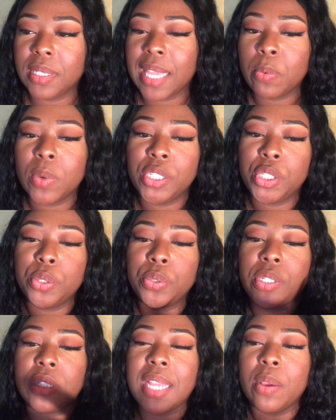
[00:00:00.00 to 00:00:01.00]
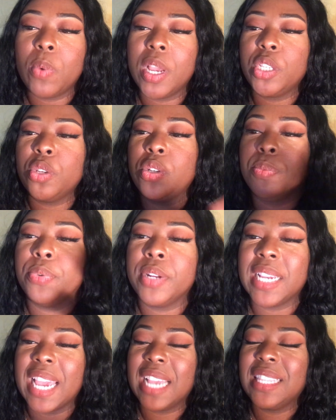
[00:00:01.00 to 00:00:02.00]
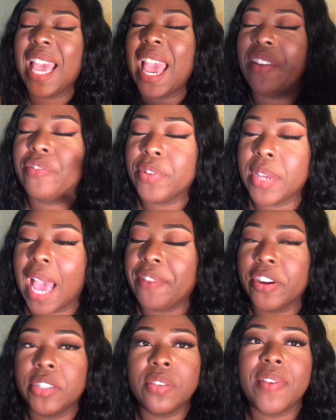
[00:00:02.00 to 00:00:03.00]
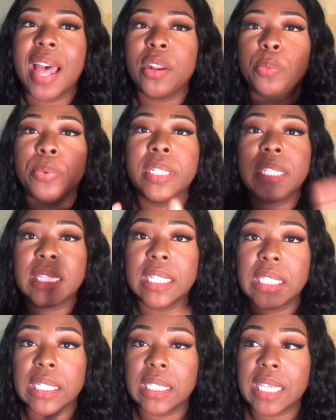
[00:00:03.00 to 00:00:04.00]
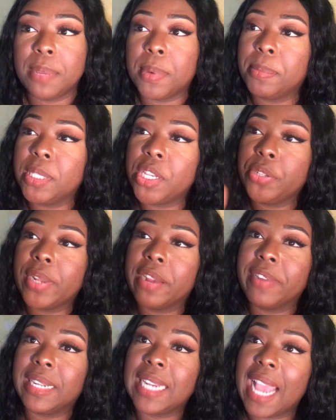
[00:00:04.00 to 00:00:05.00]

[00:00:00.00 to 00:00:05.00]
they want you to, they want you to bring every, first of all, I don't bring nothing to the table. I'm gonna tell you that right